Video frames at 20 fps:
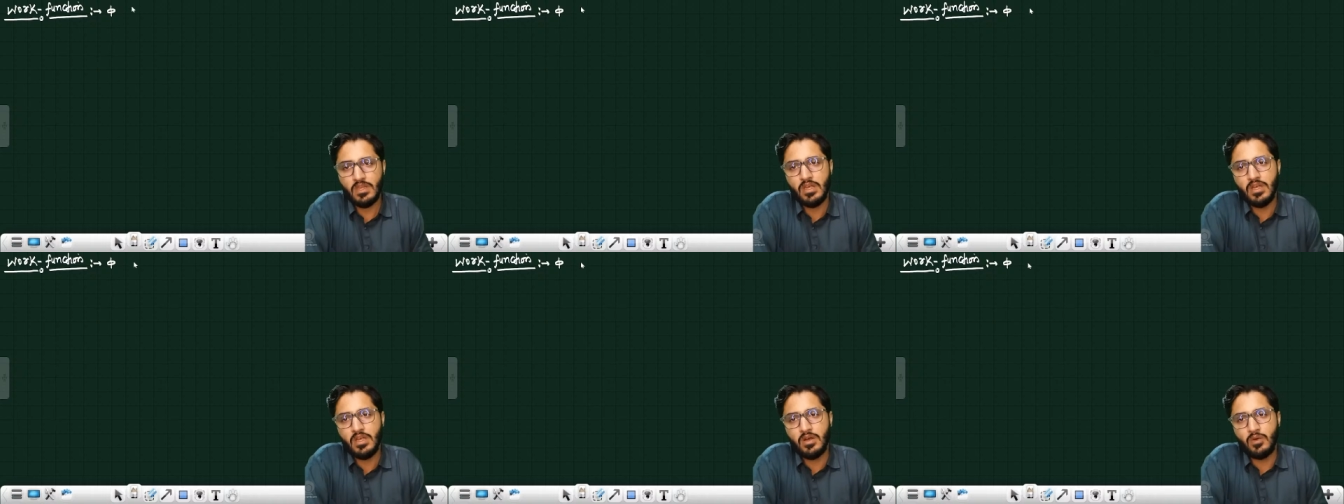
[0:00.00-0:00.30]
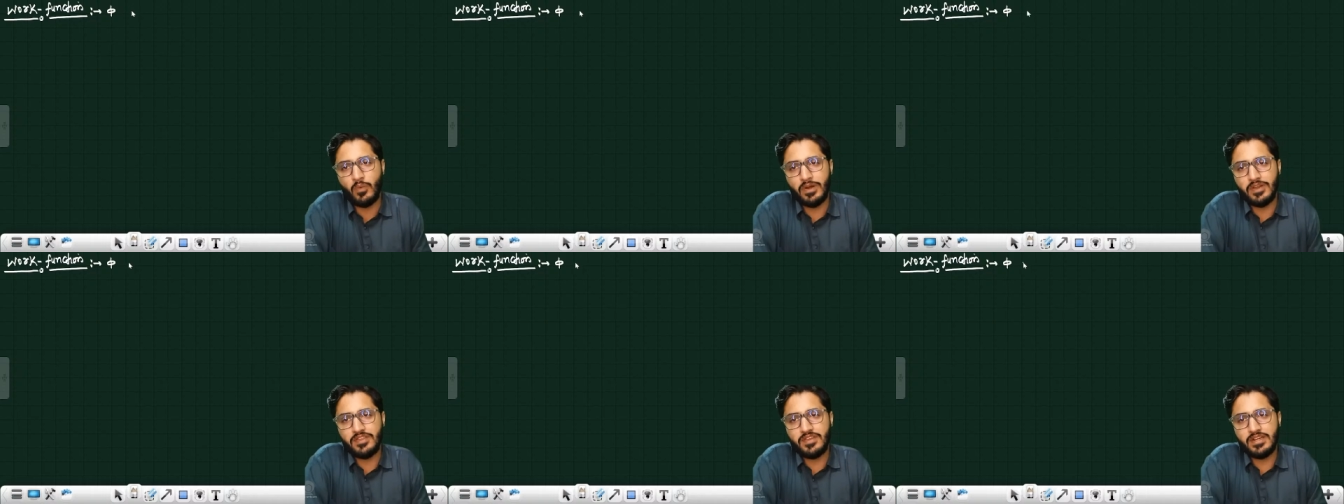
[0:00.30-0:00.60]

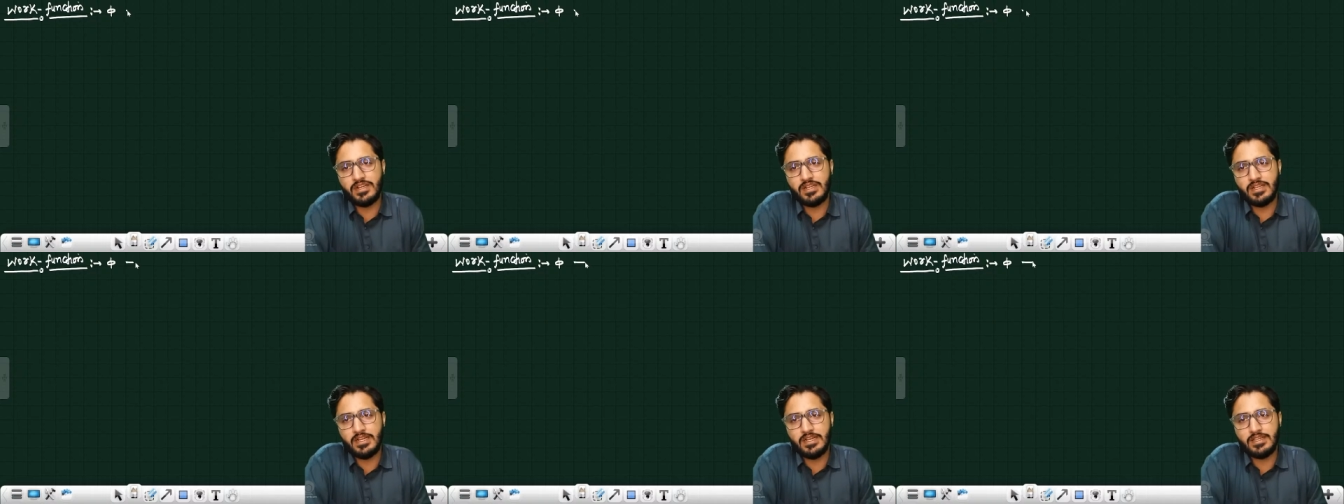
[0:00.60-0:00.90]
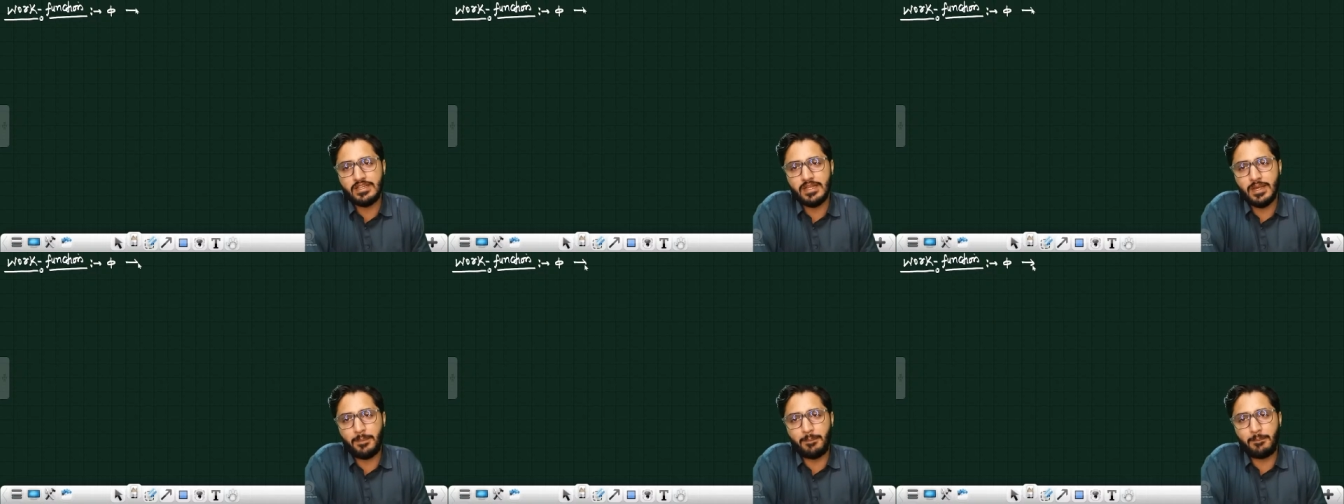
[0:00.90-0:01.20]
What is it? It
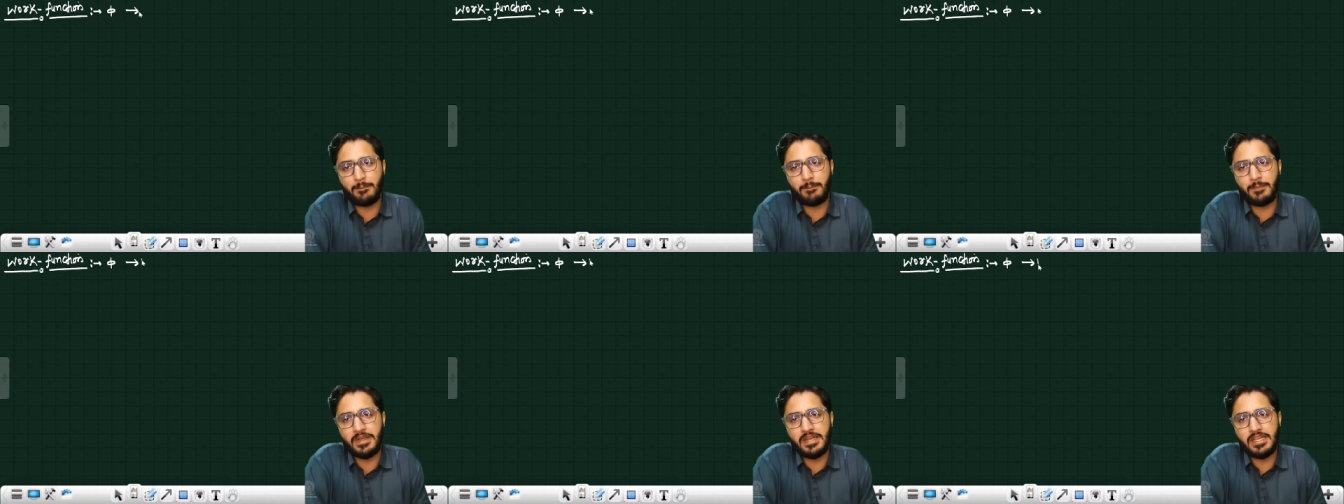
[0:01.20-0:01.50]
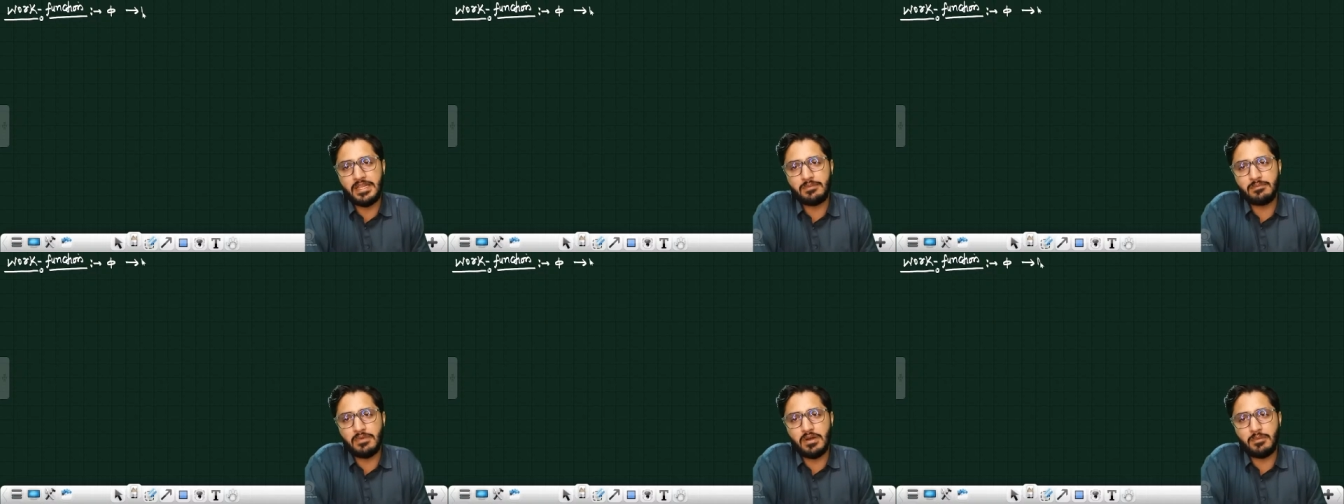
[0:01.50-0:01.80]
is a
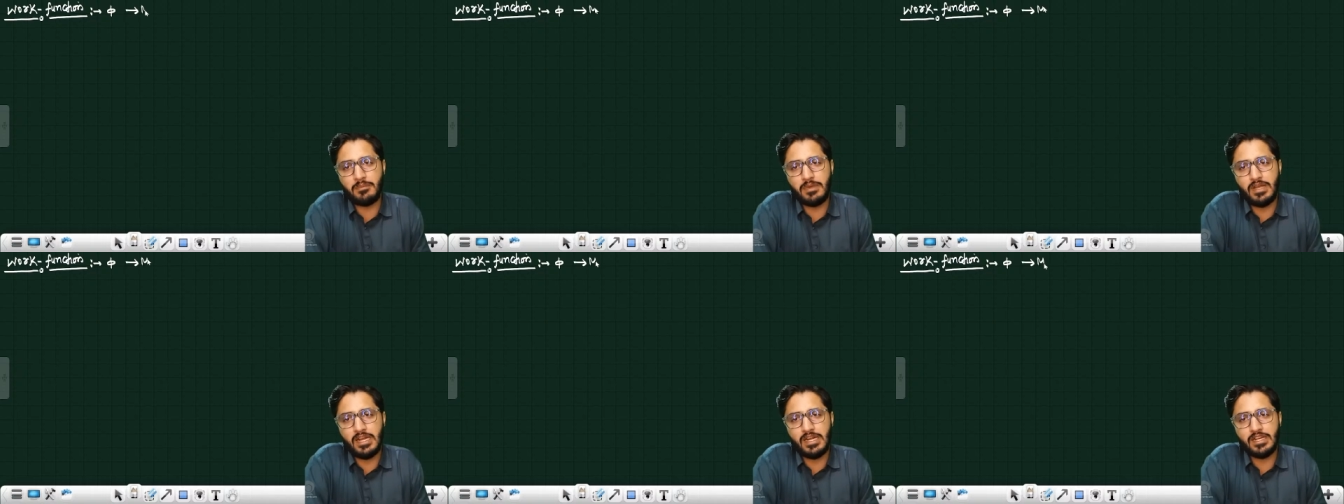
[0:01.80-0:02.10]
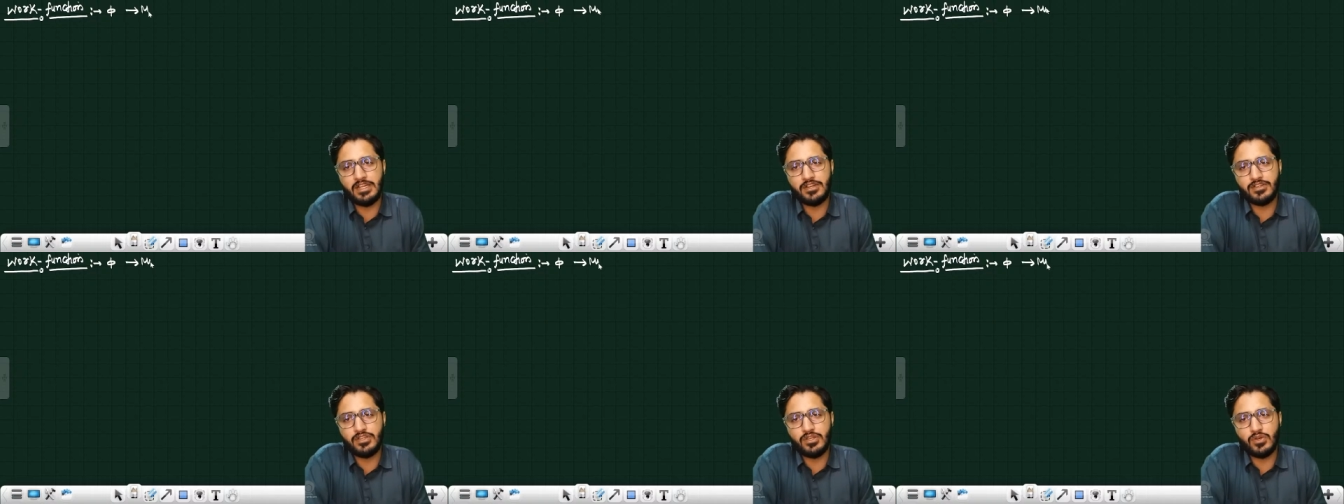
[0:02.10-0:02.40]
minimum
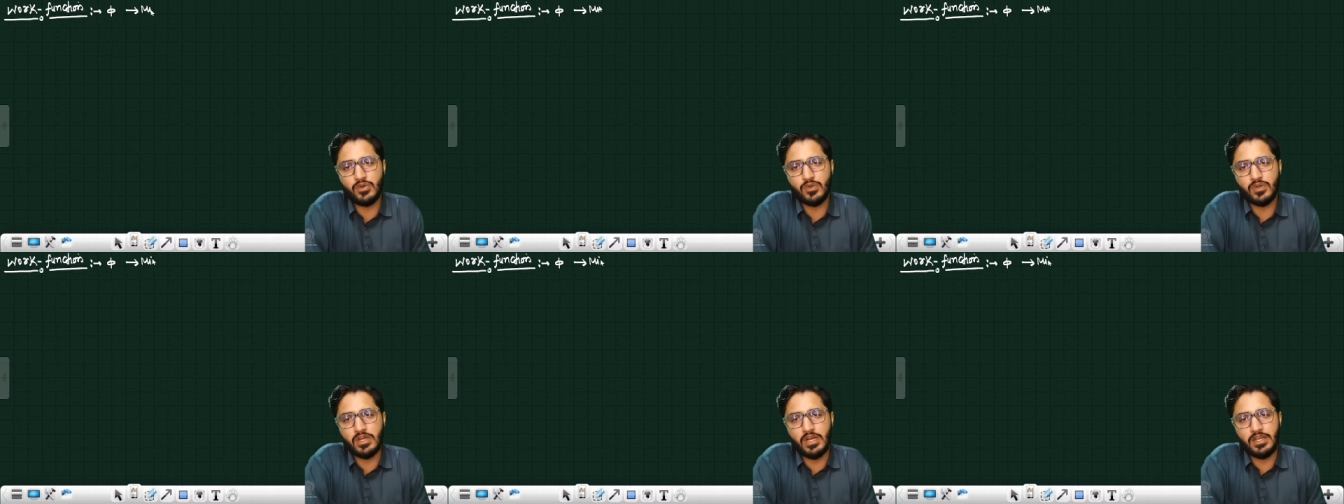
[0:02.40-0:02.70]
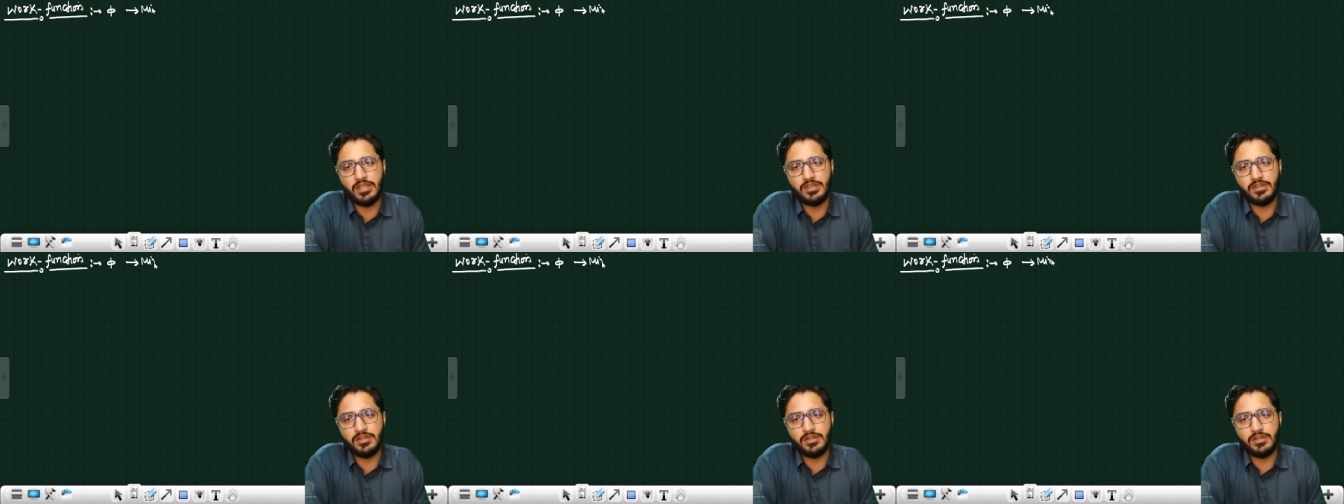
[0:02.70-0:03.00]
energy
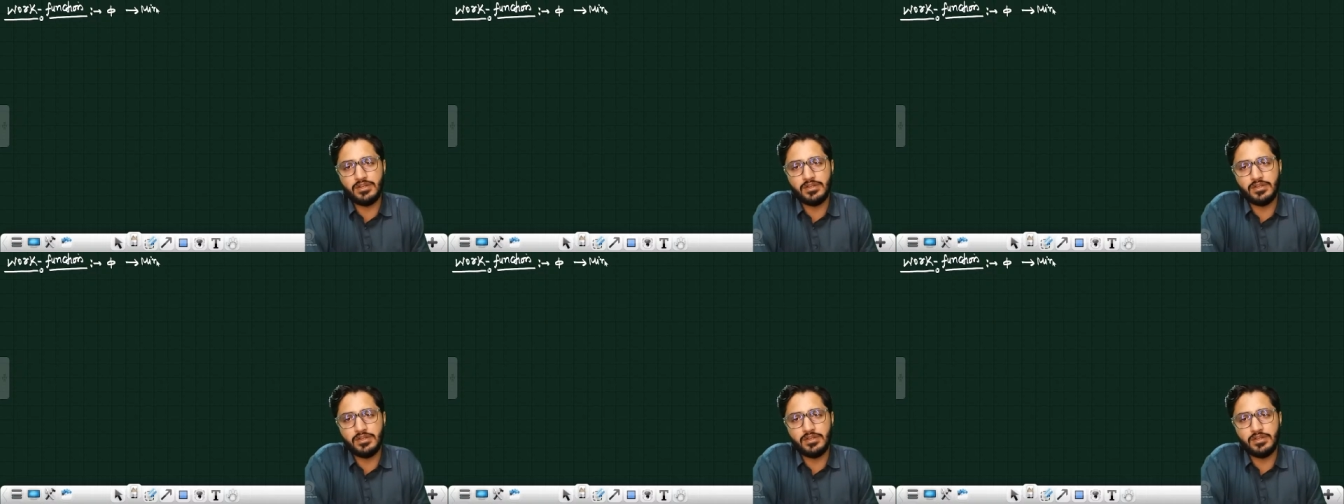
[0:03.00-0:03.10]
required.